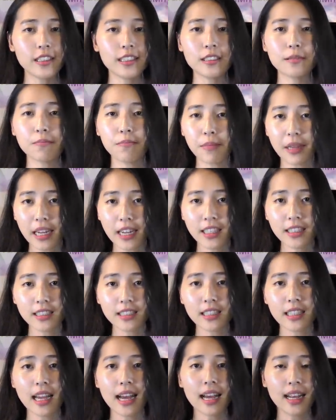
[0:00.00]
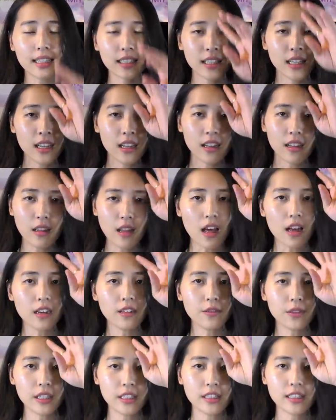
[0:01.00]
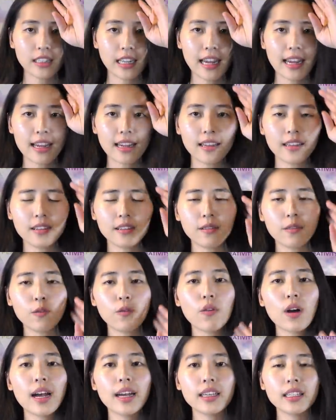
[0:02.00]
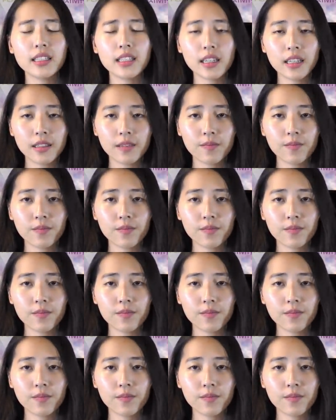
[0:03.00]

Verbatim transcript: This means that a lot of us can find